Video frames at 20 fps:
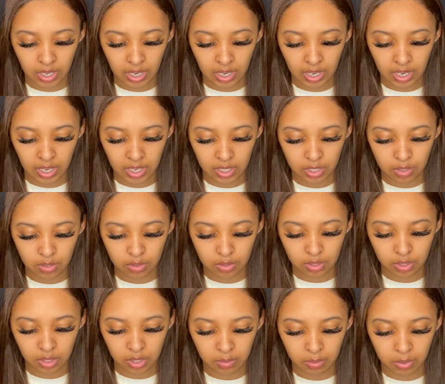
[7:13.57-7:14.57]
I
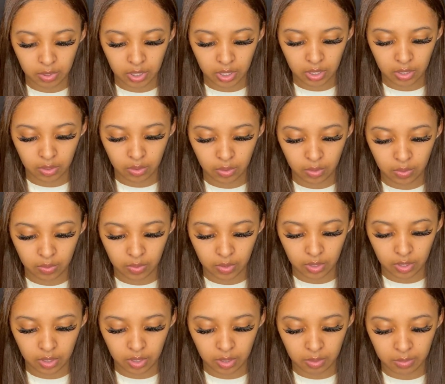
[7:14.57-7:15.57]
usually put it
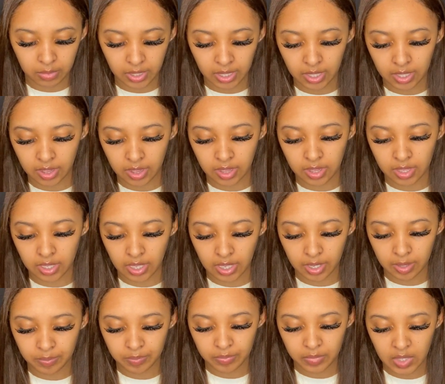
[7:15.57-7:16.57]
over them like
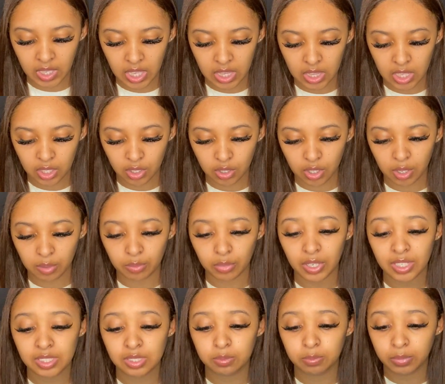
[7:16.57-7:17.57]
that, and then you can
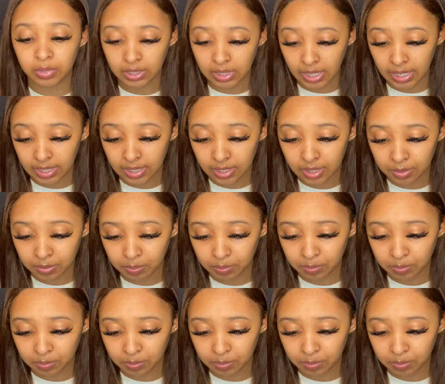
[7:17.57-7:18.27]
press blend